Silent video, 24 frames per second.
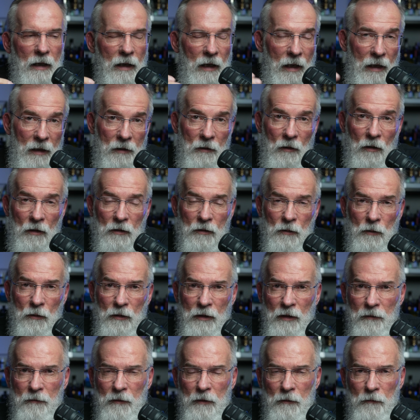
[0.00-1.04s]
and also
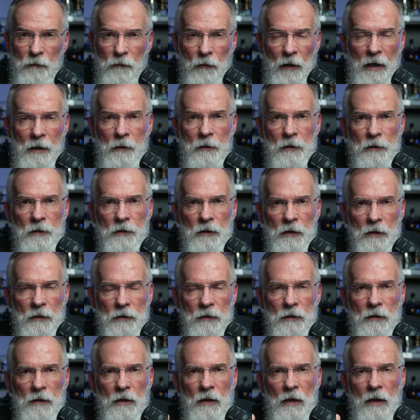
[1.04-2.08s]
different
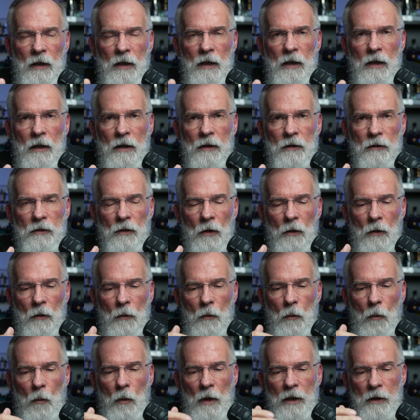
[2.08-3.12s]
fragrances. So
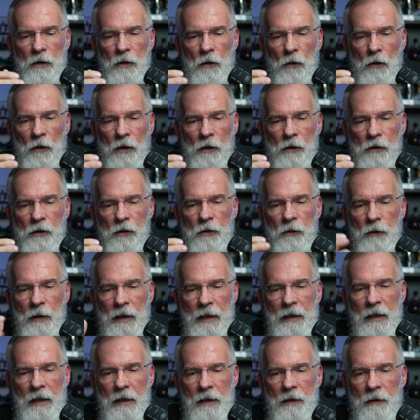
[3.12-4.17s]
when you're
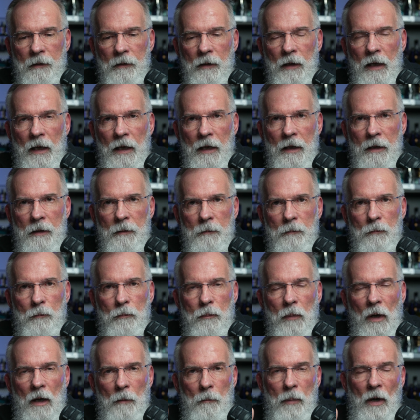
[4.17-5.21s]
creating a
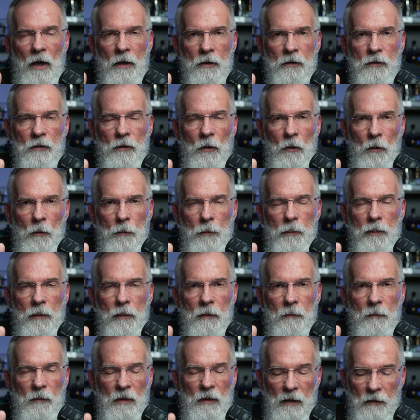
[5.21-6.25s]
bar soap,
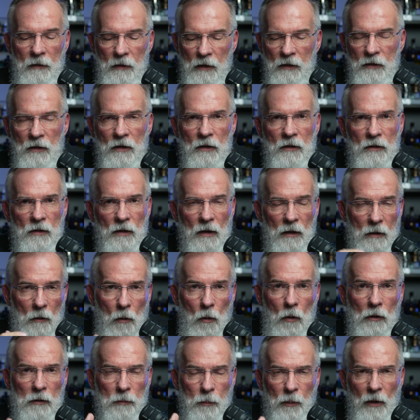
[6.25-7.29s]
and this is a
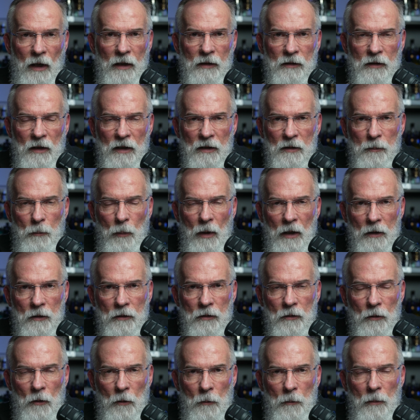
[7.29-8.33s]
cold process bar
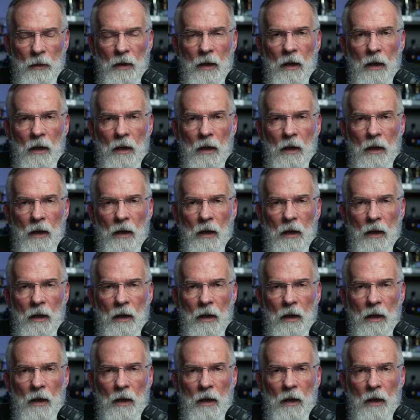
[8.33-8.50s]
soap,